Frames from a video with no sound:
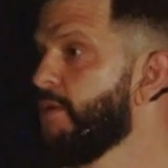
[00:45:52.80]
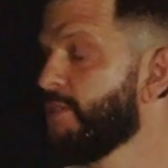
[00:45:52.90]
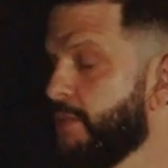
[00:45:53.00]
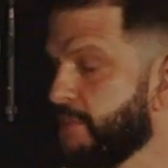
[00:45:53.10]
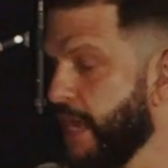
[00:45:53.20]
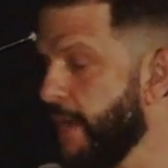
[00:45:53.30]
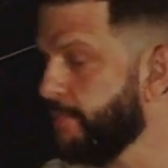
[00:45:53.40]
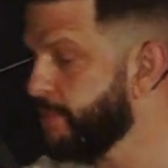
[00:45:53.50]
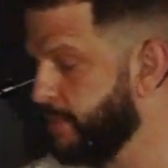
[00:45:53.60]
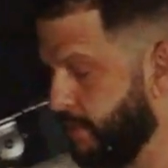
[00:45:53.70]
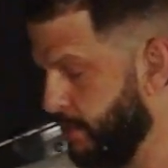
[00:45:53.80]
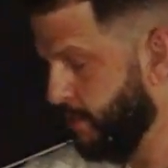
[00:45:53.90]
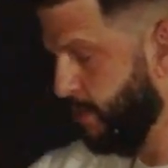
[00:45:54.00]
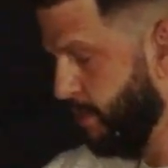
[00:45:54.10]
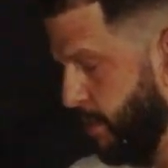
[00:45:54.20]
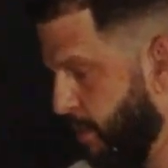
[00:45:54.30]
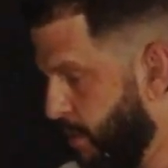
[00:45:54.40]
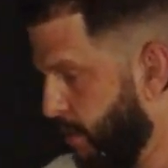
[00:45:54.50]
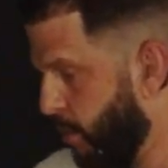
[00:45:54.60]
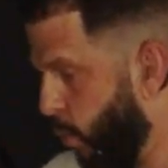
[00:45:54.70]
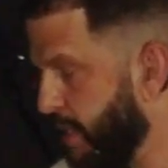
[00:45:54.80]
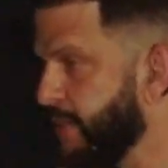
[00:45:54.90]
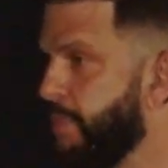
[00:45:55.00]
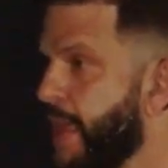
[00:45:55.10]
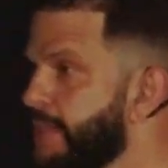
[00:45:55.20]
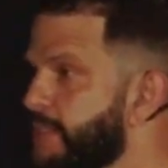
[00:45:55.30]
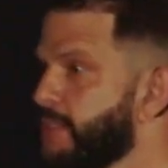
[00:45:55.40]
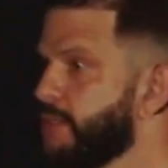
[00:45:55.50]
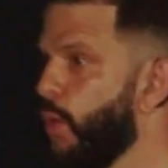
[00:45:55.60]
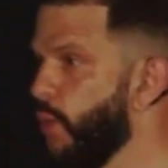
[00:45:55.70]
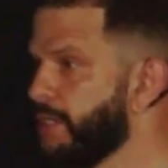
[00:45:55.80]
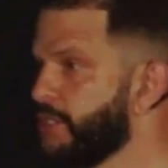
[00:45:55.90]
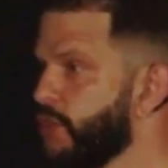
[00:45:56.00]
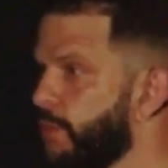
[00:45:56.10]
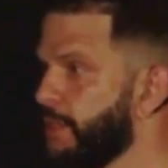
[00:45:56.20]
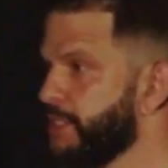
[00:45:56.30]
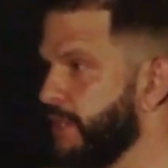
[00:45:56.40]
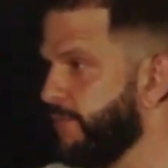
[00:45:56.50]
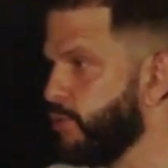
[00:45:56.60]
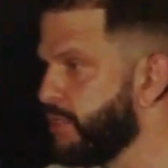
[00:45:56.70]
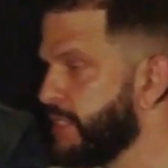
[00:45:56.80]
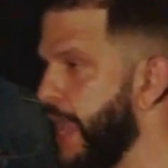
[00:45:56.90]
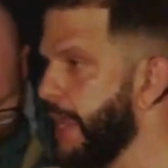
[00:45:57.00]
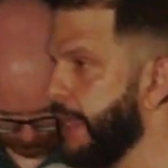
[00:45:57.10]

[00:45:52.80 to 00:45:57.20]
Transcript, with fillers: sometimes what depends or what determines if you stay